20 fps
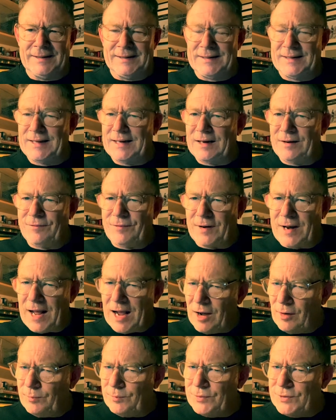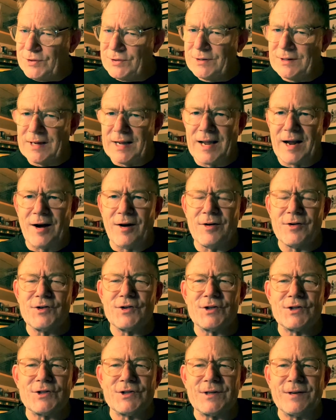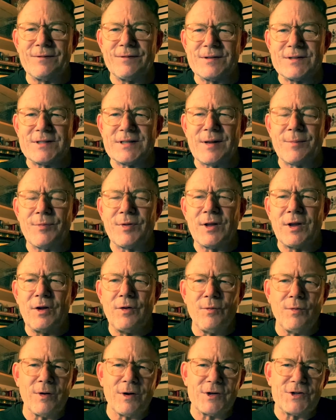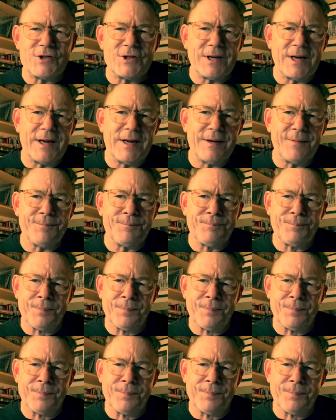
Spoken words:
And if it helps, encourages, if it's something you want to share